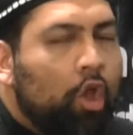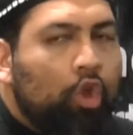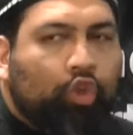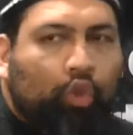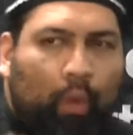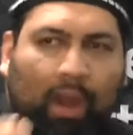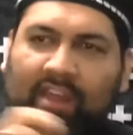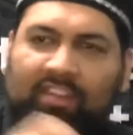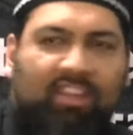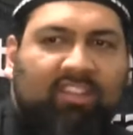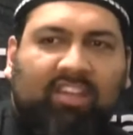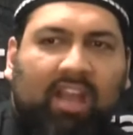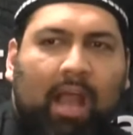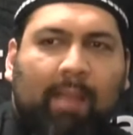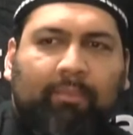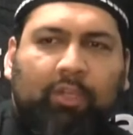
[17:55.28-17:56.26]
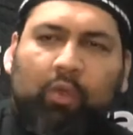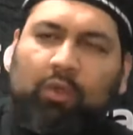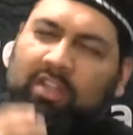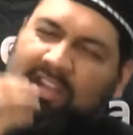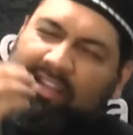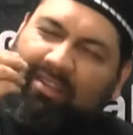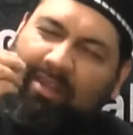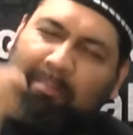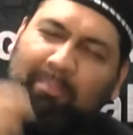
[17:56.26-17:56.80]
So what does Islam do?
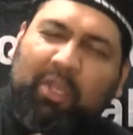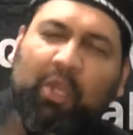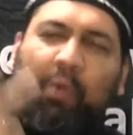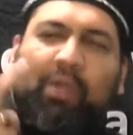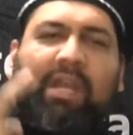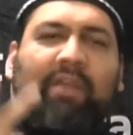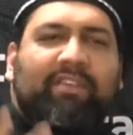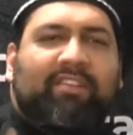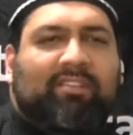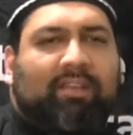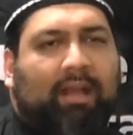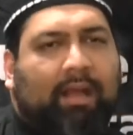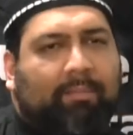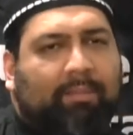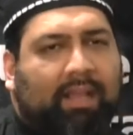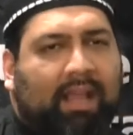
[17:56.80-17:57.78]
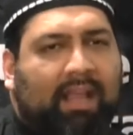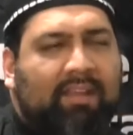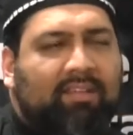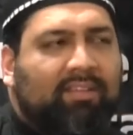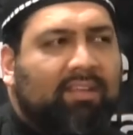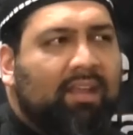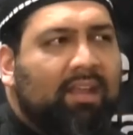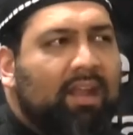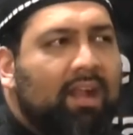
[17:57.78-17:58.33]
Look at the beauty of Islam,
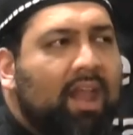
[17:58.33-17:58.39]
guys.